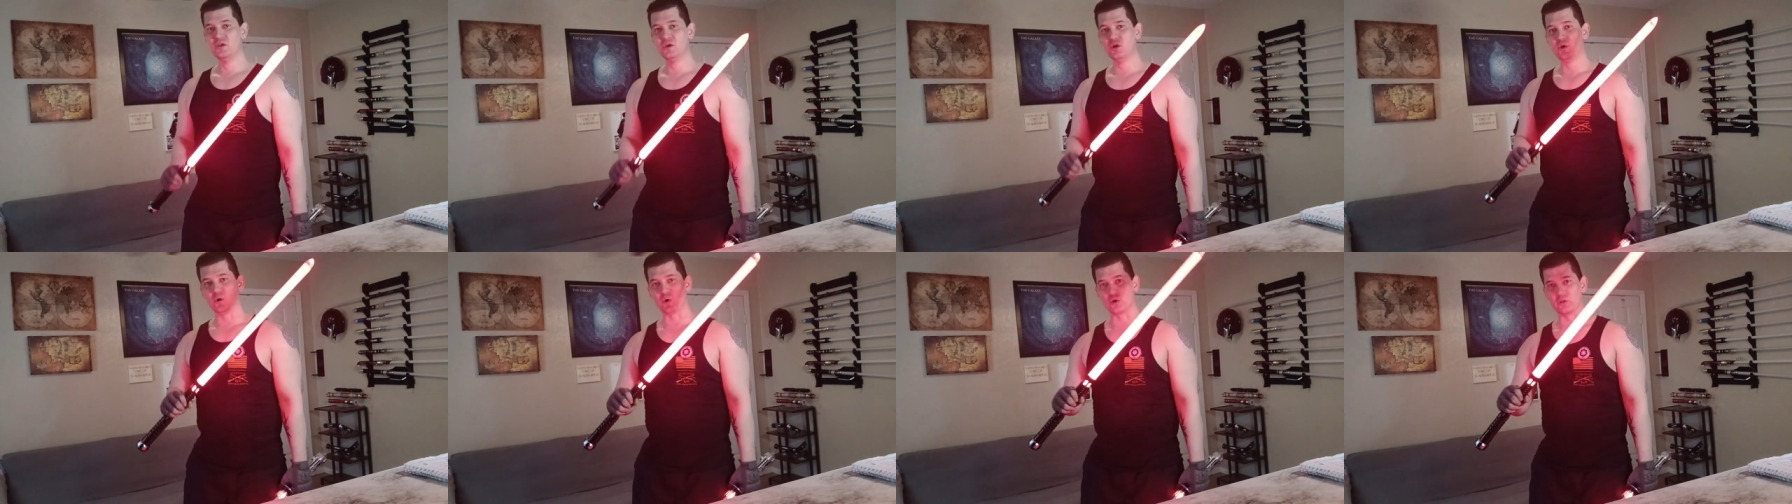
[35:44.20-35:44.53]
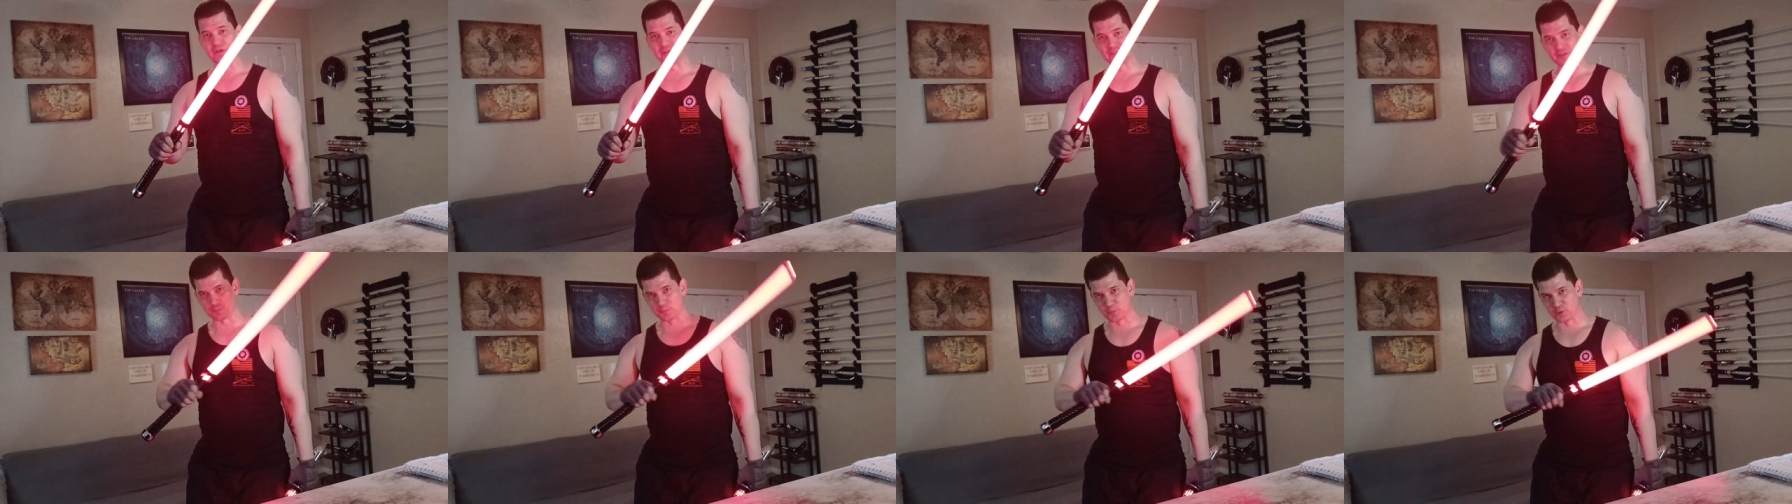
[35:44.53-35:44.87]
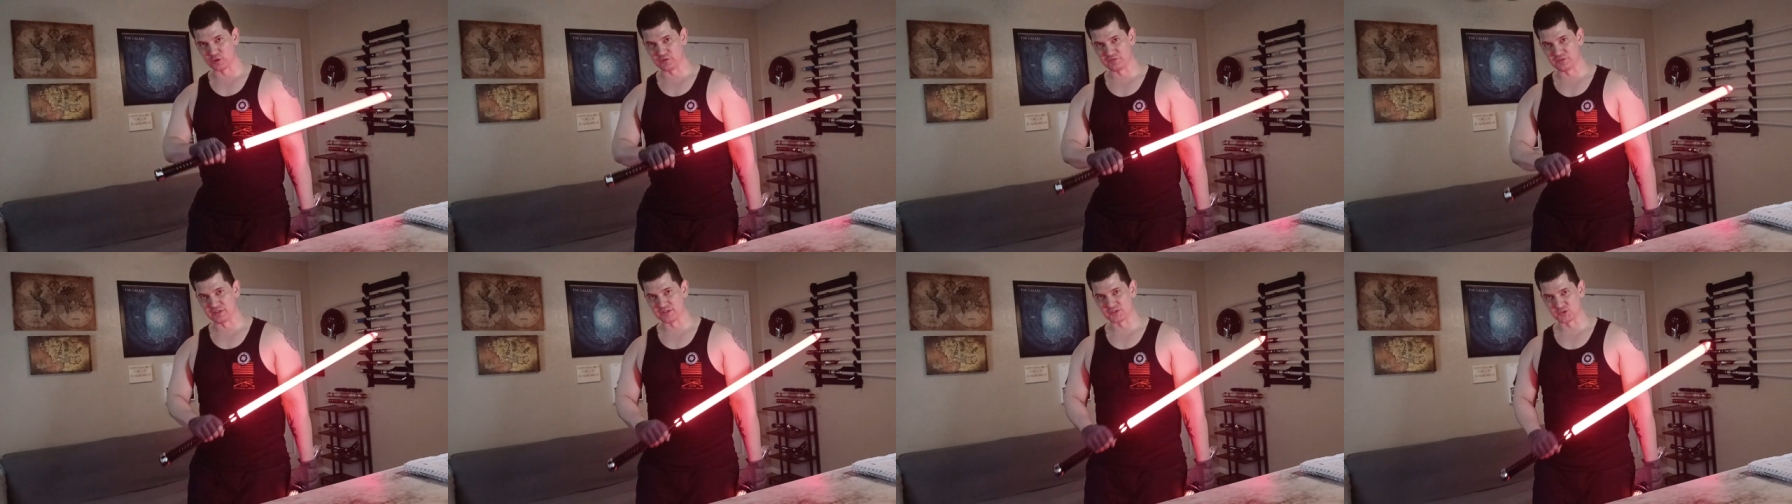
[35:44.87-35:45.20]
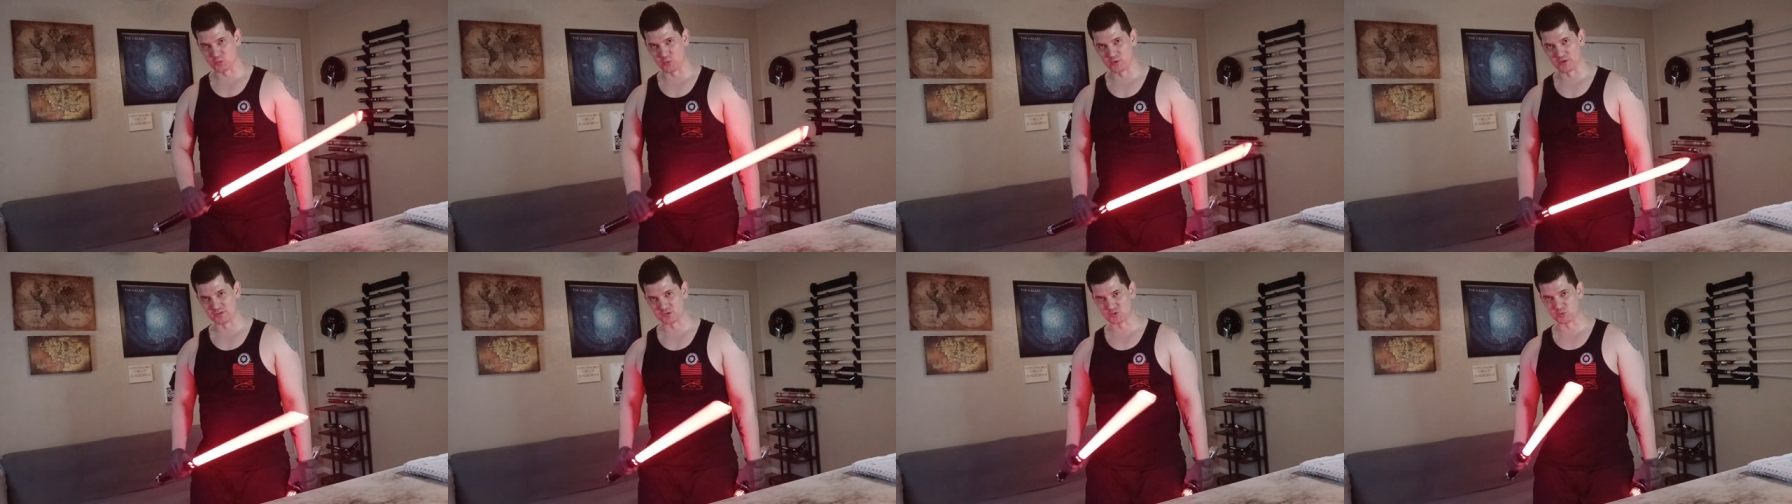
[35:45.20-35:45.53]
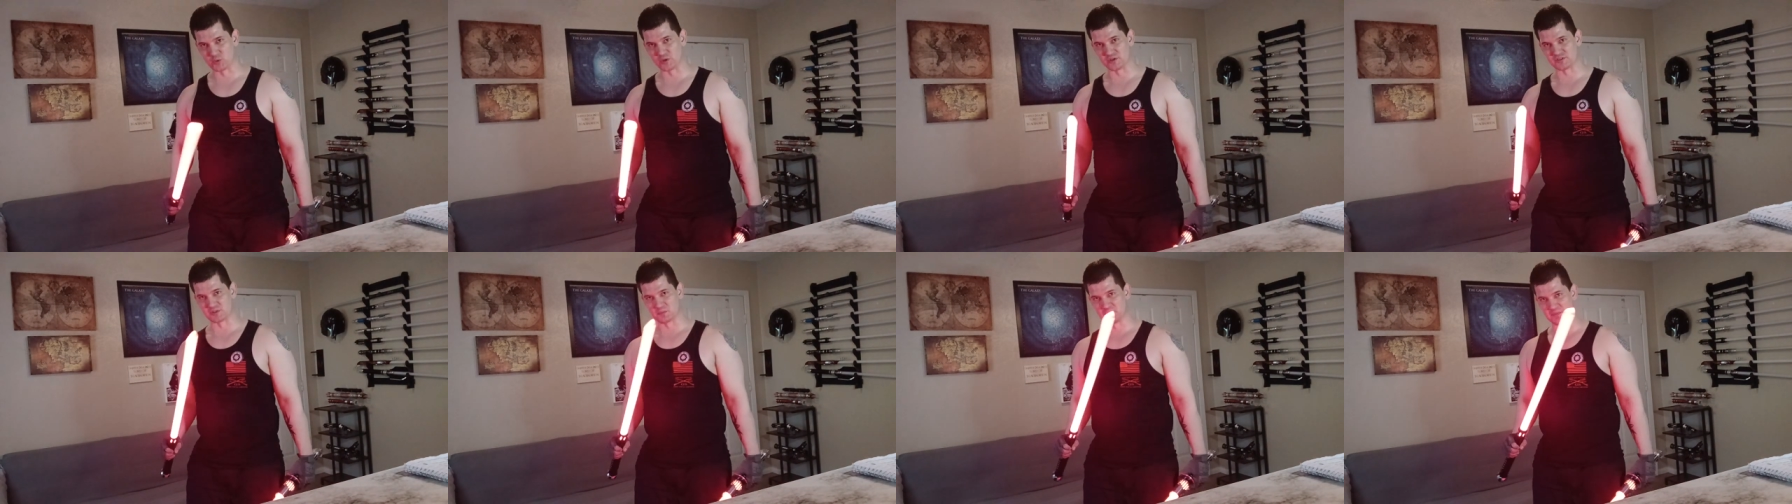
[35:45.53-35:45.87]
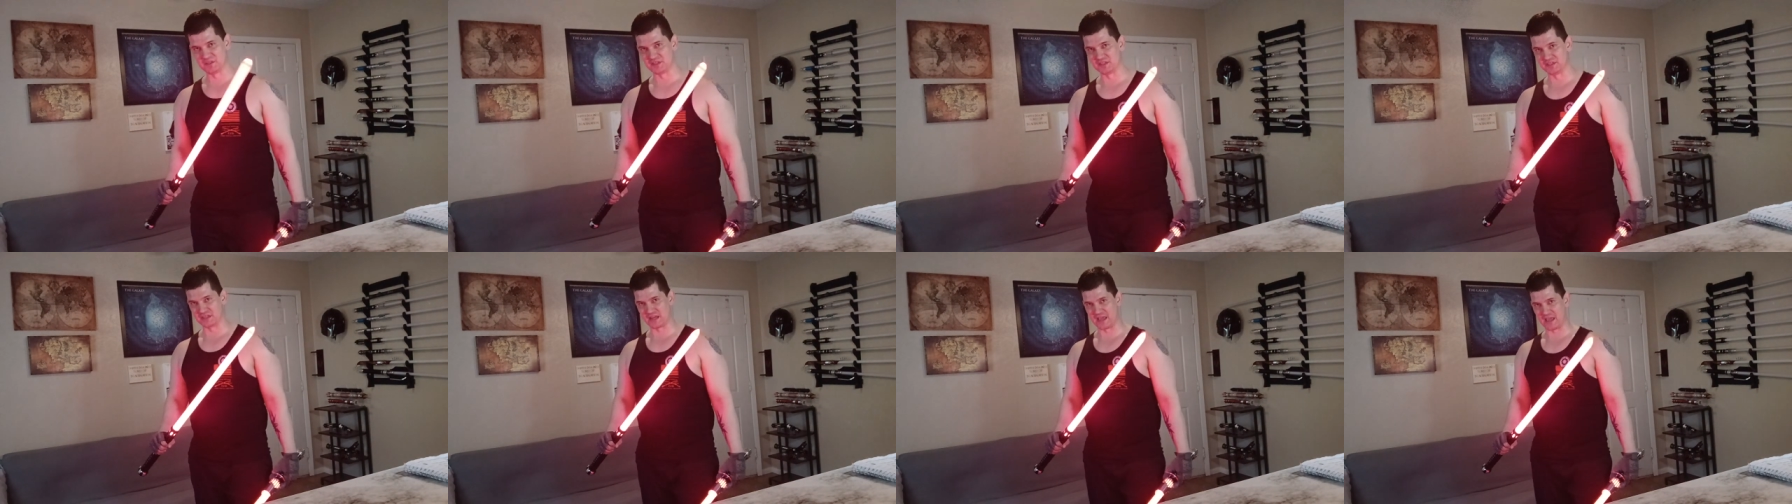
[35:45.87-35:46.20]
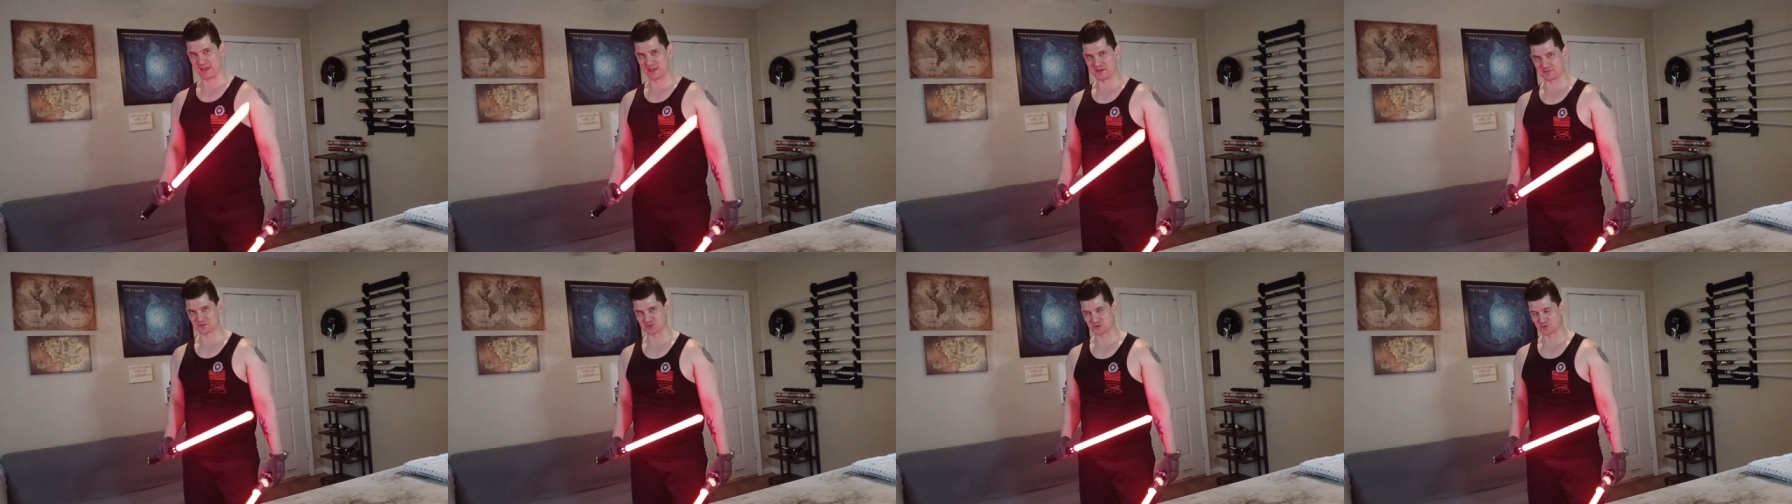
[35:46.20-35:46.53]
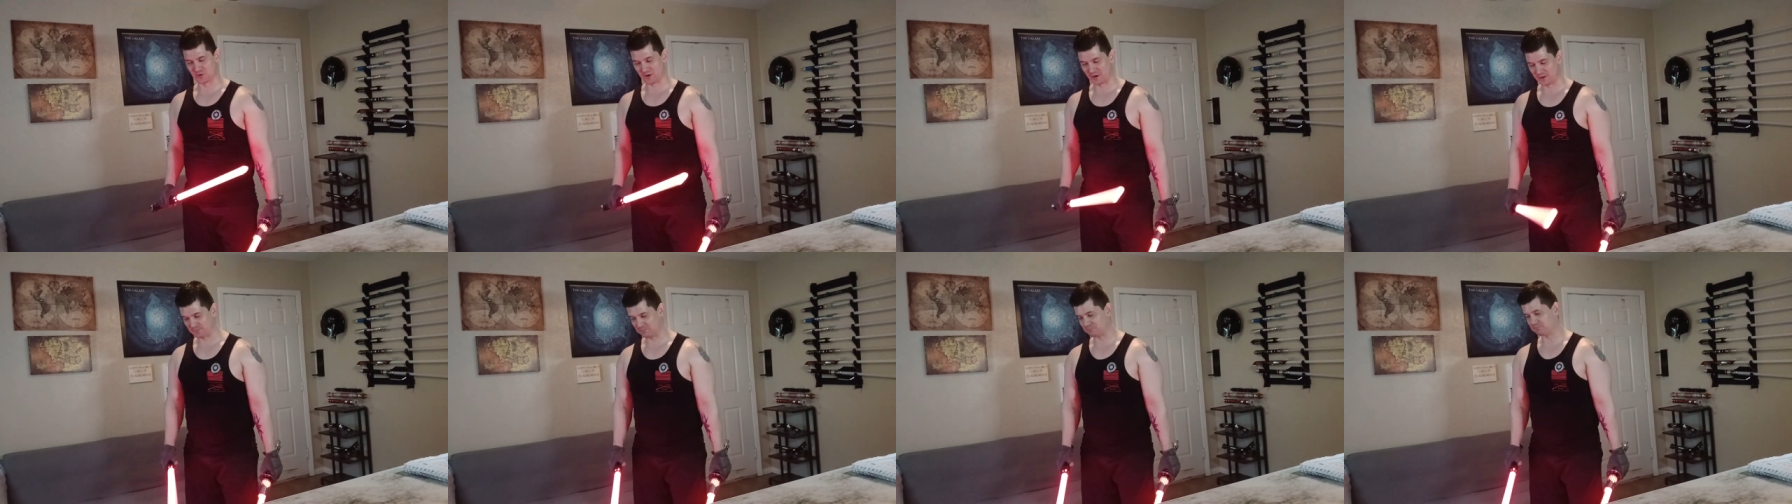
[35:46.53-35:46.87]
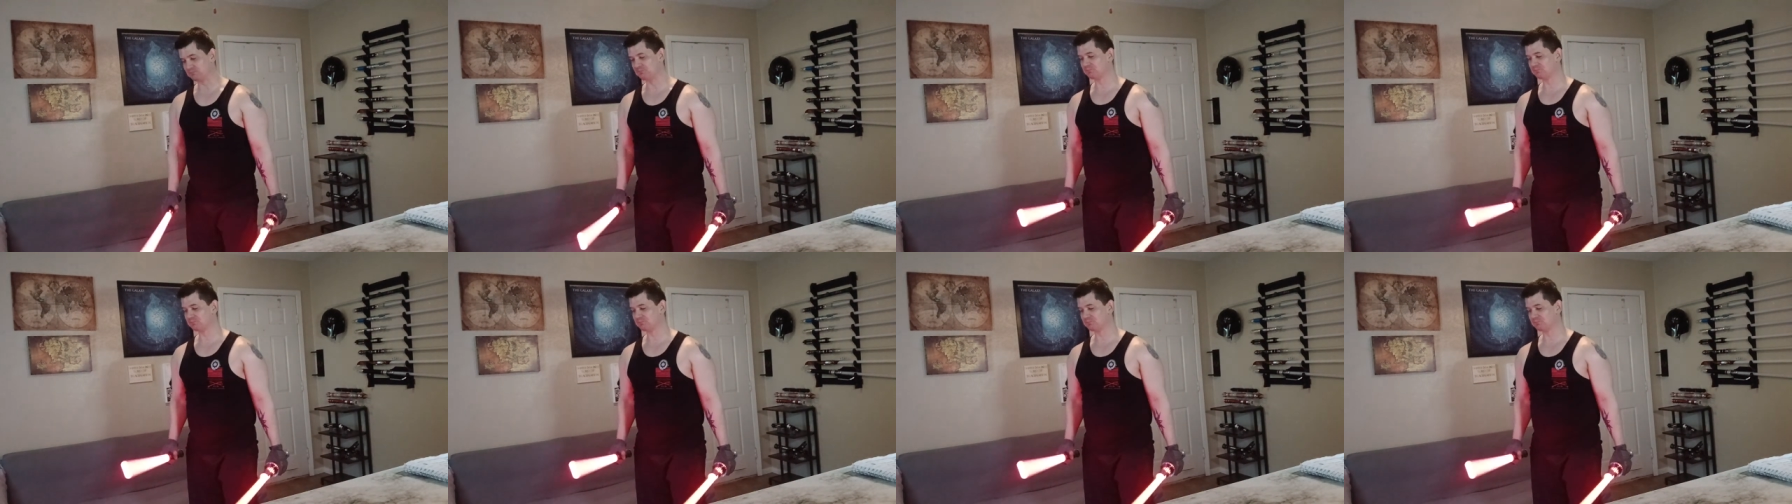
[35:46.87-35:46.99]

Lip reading: or like the previous ones where it's 1.5 minutes straight,